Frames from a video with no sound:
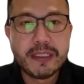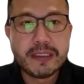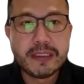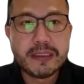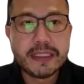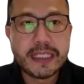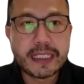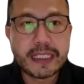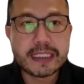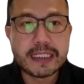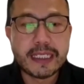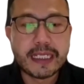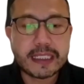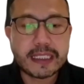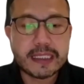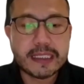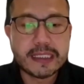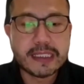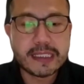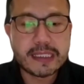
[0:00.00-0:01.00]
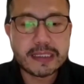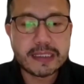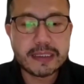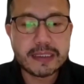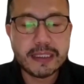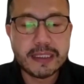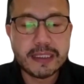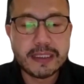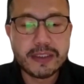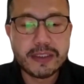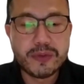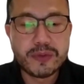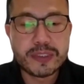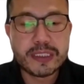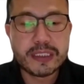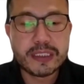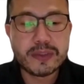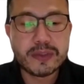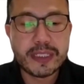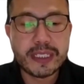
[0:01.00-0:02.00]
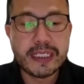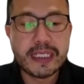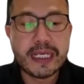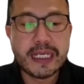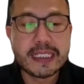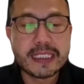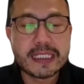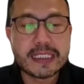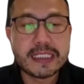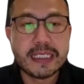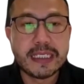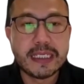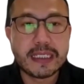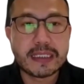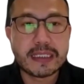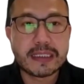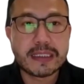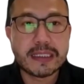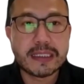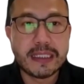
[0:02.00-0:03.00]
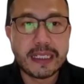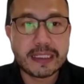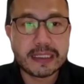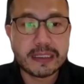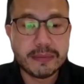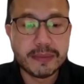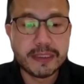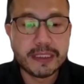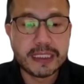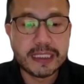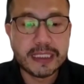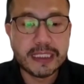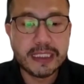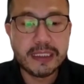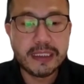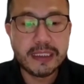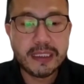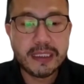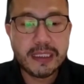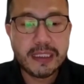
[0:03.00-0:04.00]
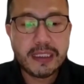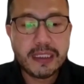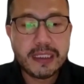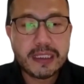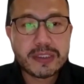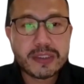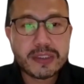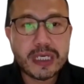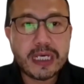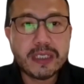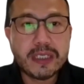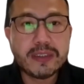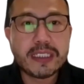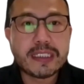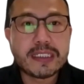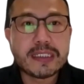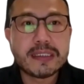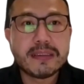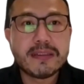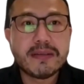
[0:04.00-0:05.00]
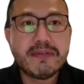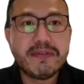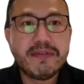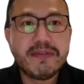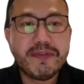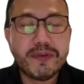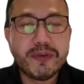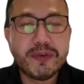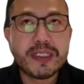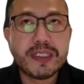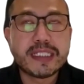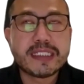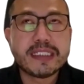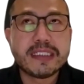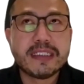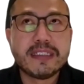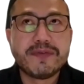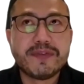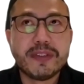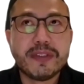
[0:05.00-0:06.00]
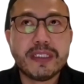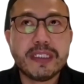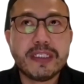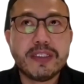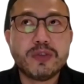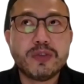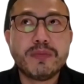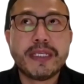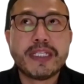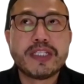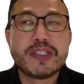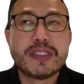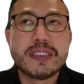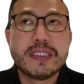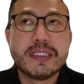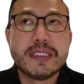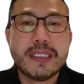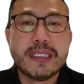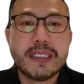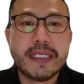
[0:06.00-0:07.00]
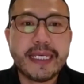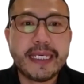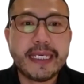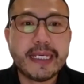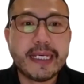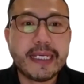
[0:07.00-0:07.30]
debt collectors using to enhance their collectability. So how does Flow does it differently? You mentioned AI